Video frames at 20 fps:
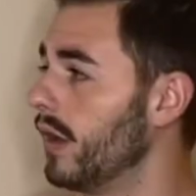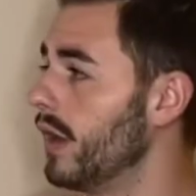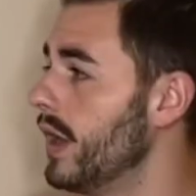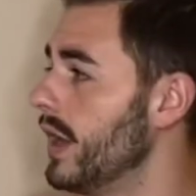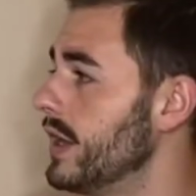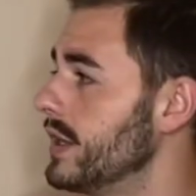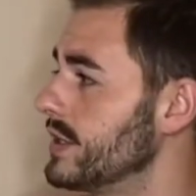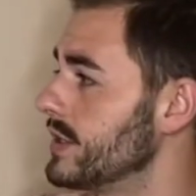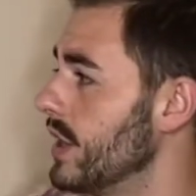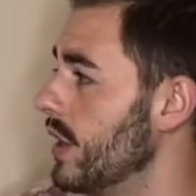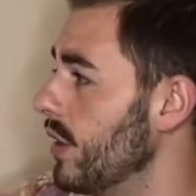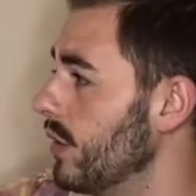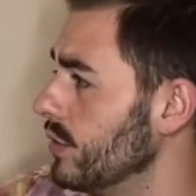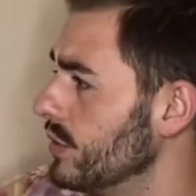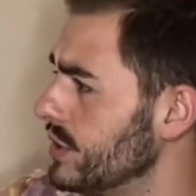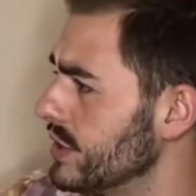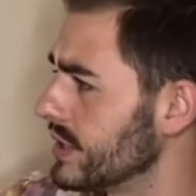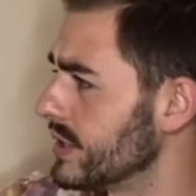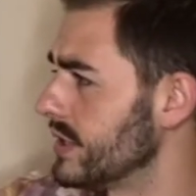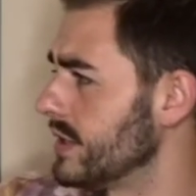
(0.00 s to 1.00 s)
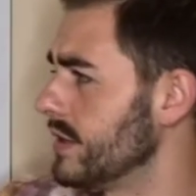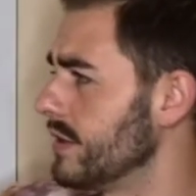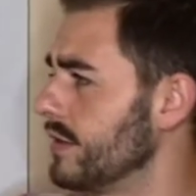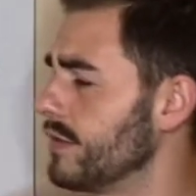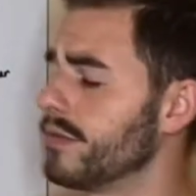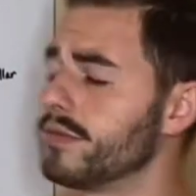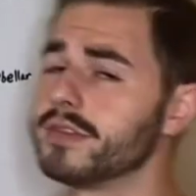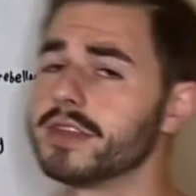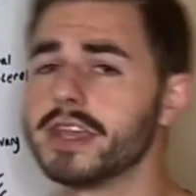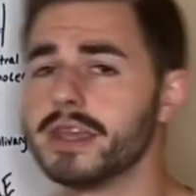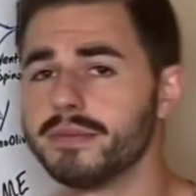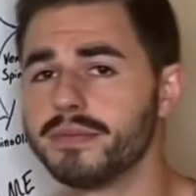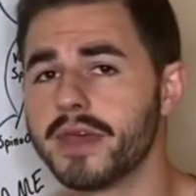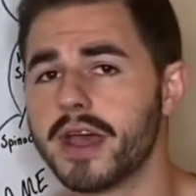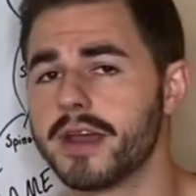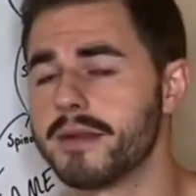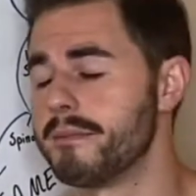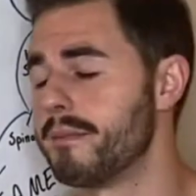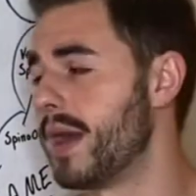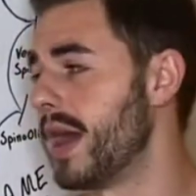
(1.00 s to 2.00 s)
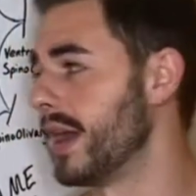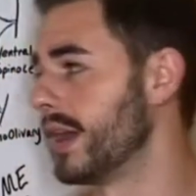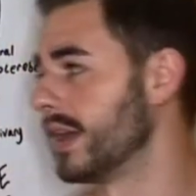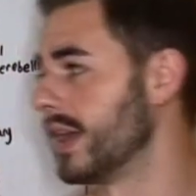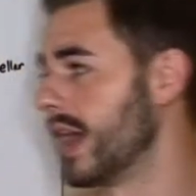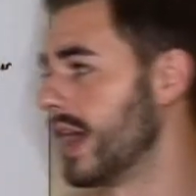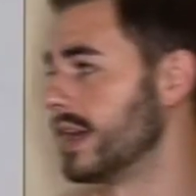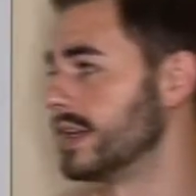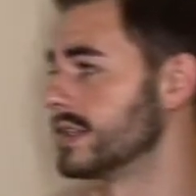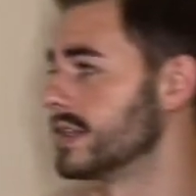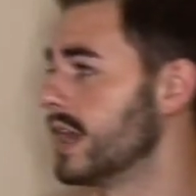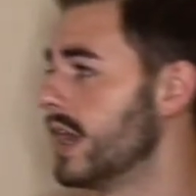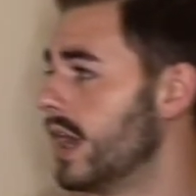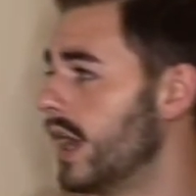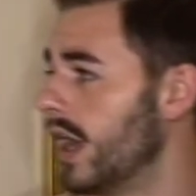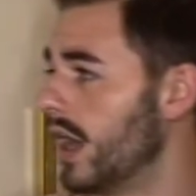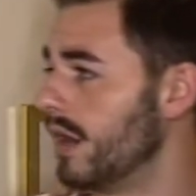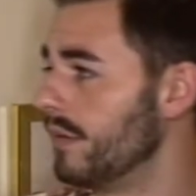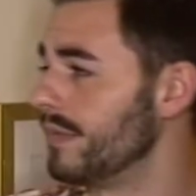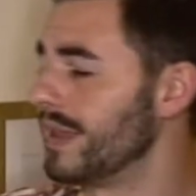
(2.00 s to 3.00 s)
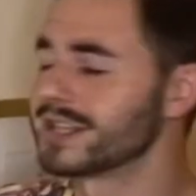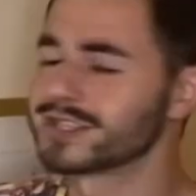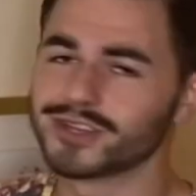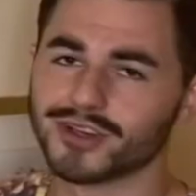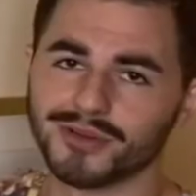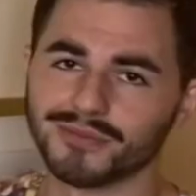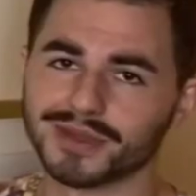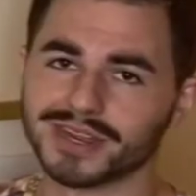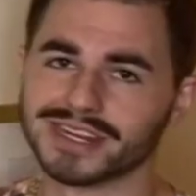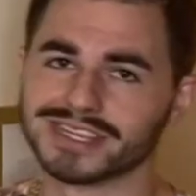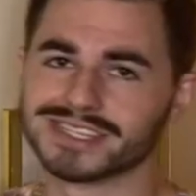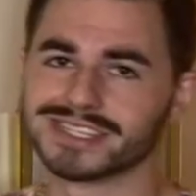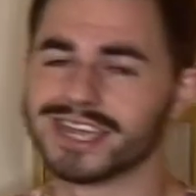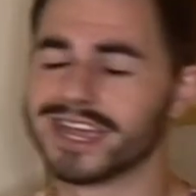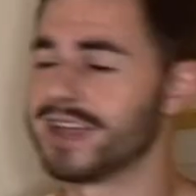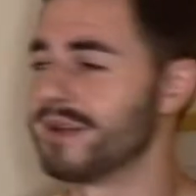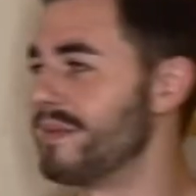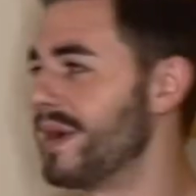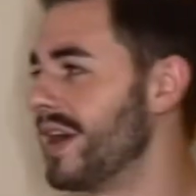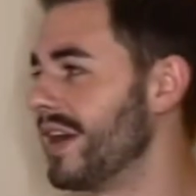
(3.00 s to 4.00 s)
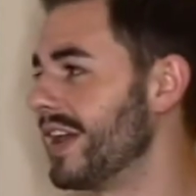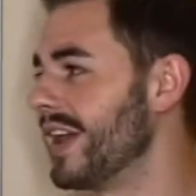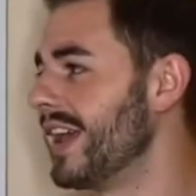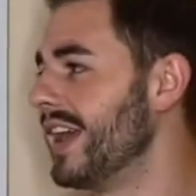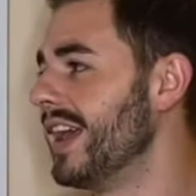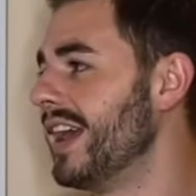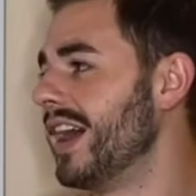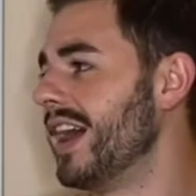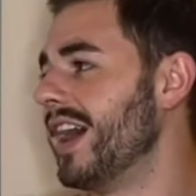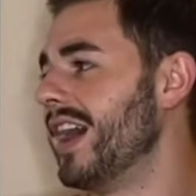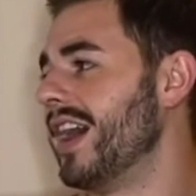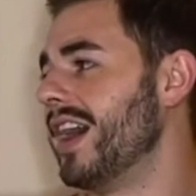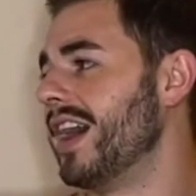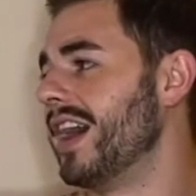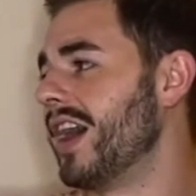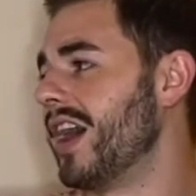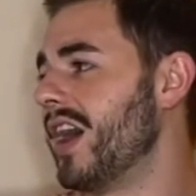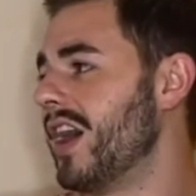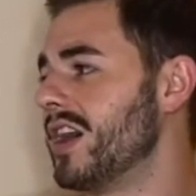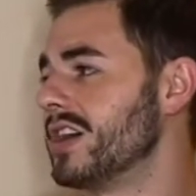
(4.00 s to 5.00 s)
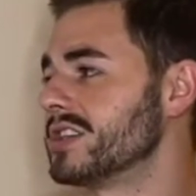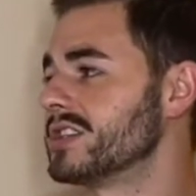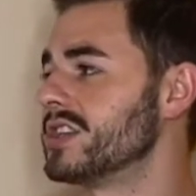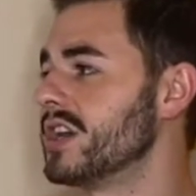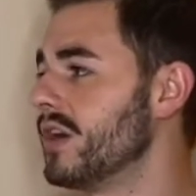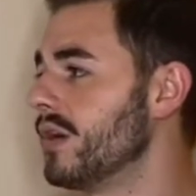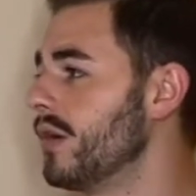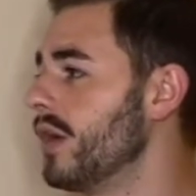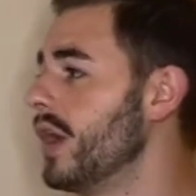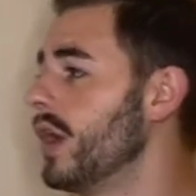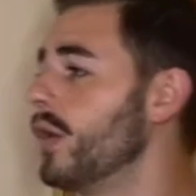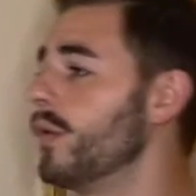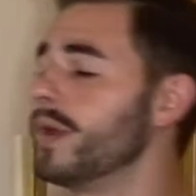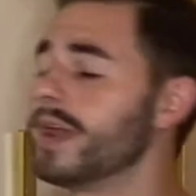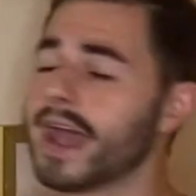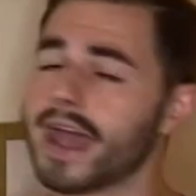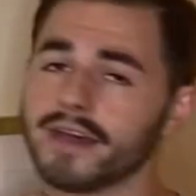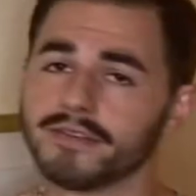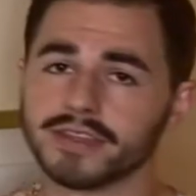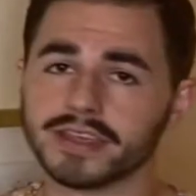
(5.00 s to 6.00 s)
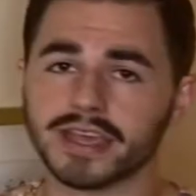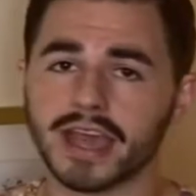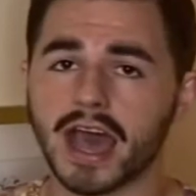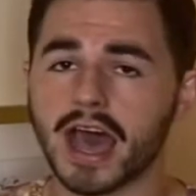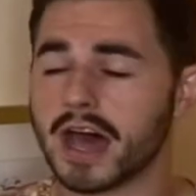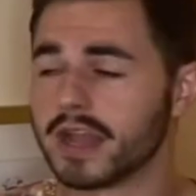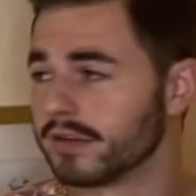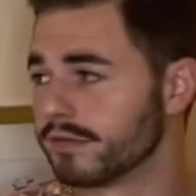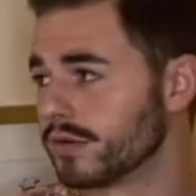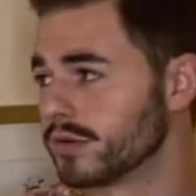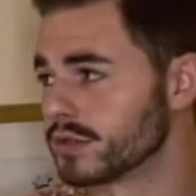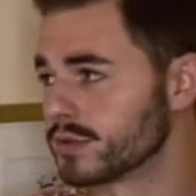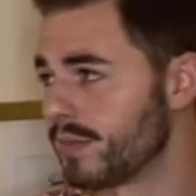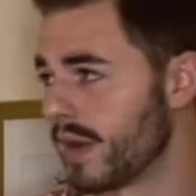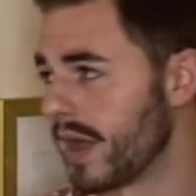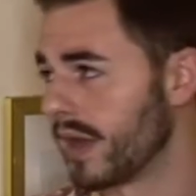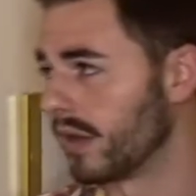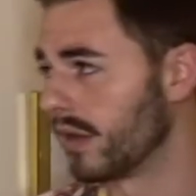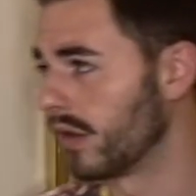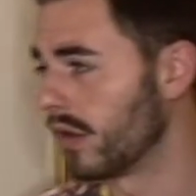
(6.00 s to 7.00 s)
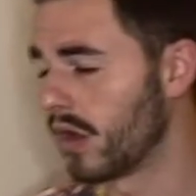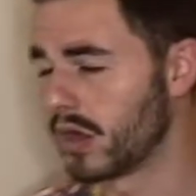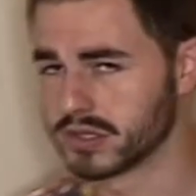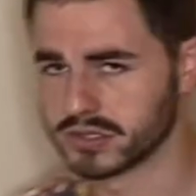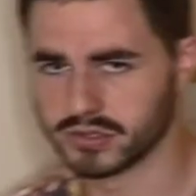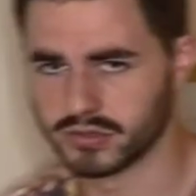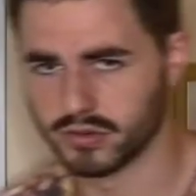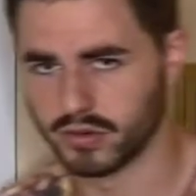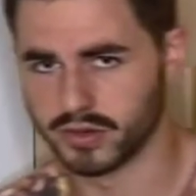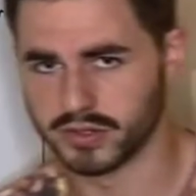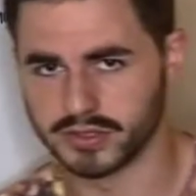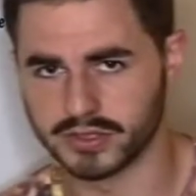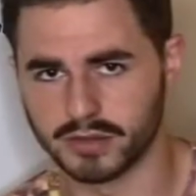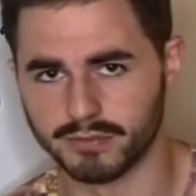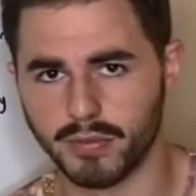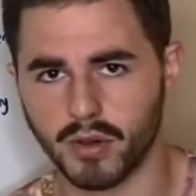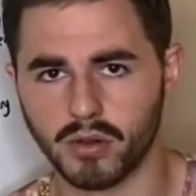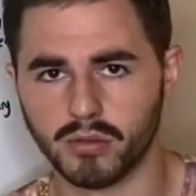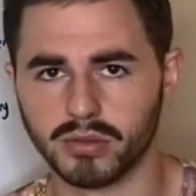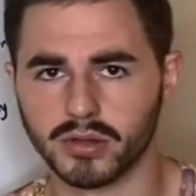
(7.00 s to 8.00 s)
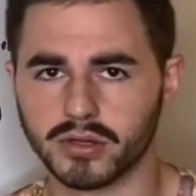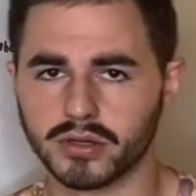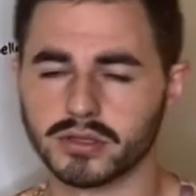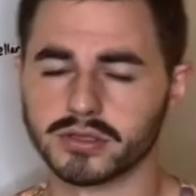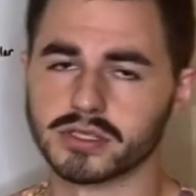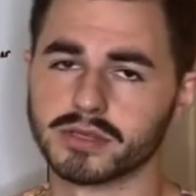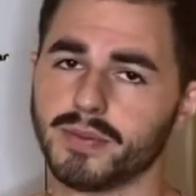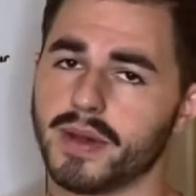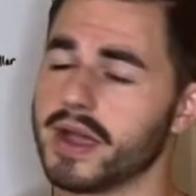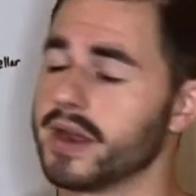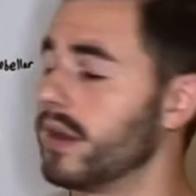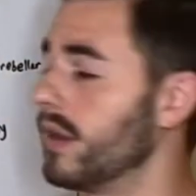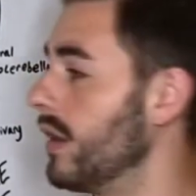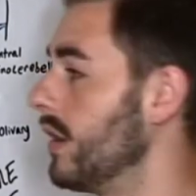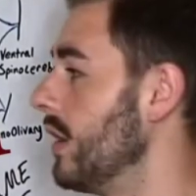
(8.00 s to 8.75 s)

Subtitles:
So just keep that in mind, guys. That's all I'm going to say about it. Also, we have the olivospinal, also known as the bulbal spinal.